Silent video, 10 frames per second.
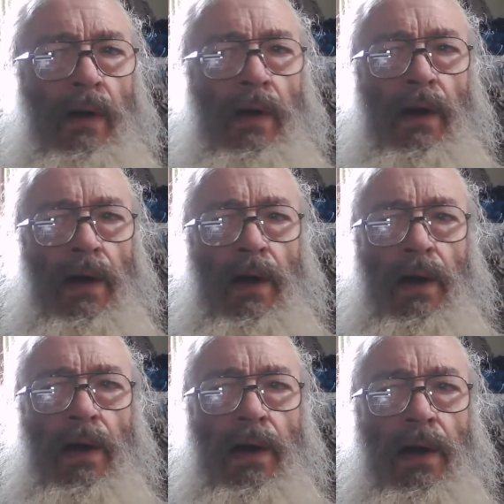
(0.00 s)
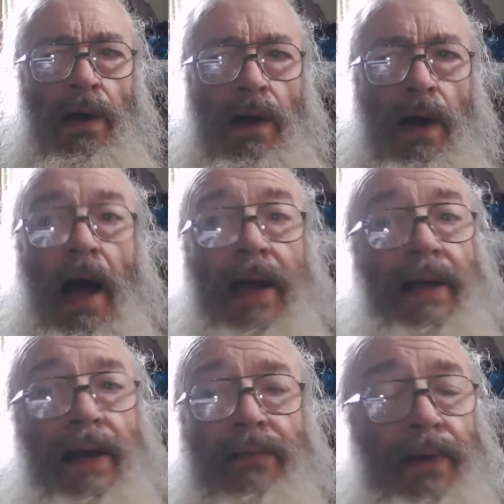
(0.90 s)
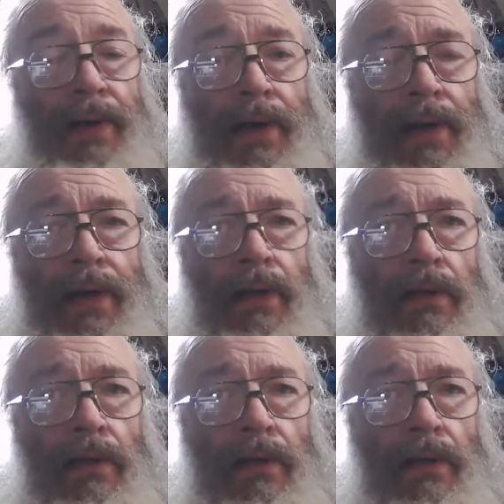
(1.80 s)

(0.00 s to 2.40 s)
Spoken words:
I never did any.